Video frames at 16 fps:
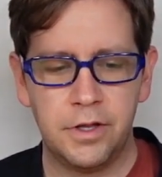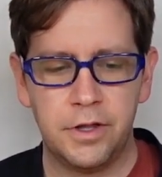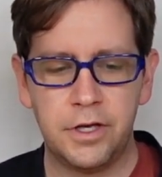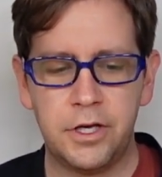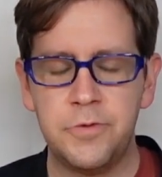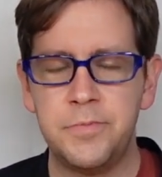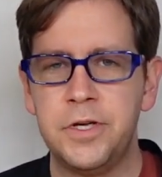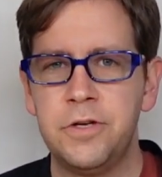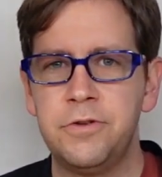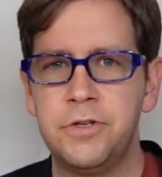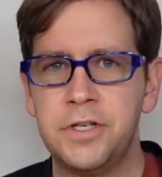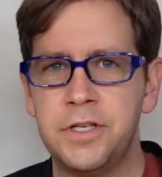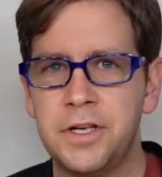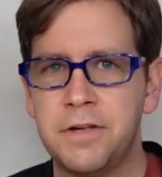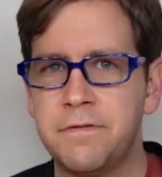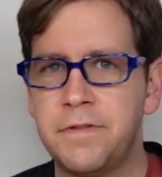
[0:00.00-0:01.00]
The
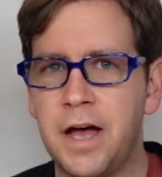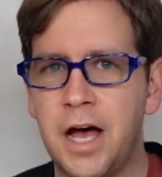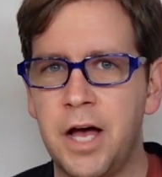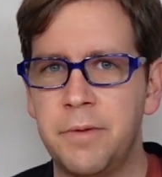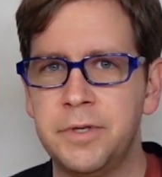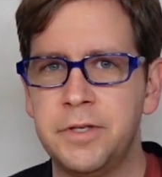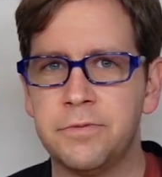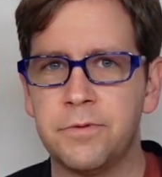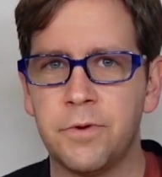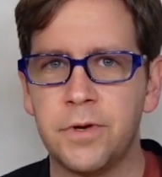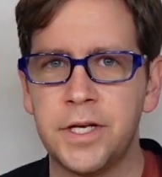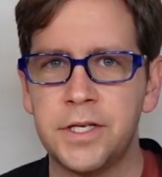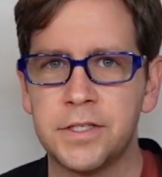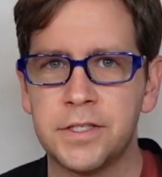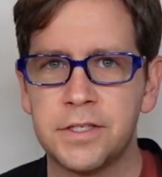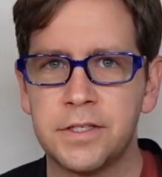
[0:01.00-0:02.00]
communion of the
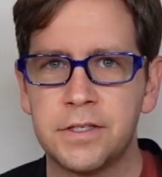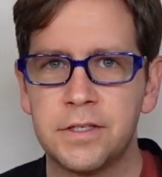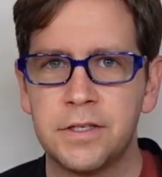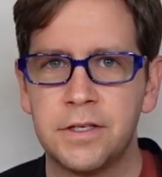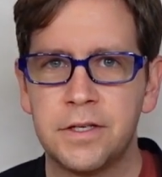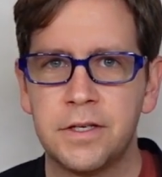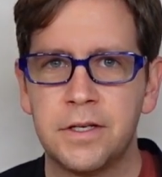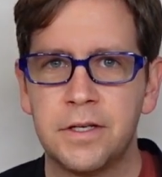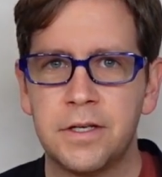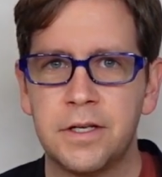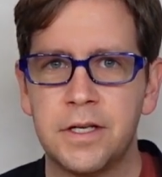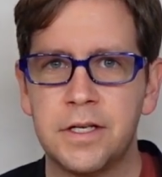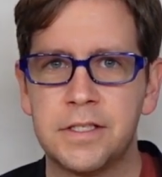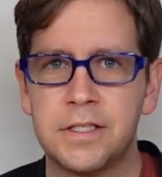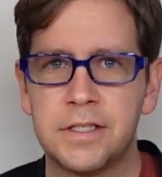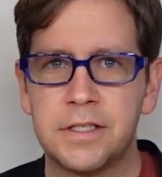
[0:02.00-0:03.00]
Omnivoice
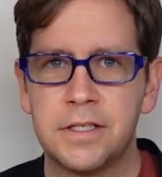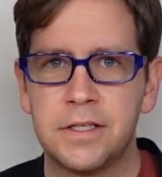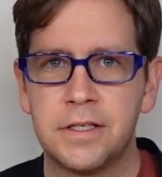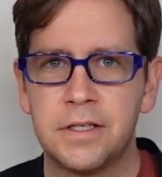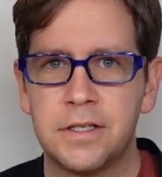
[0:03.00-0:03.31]
is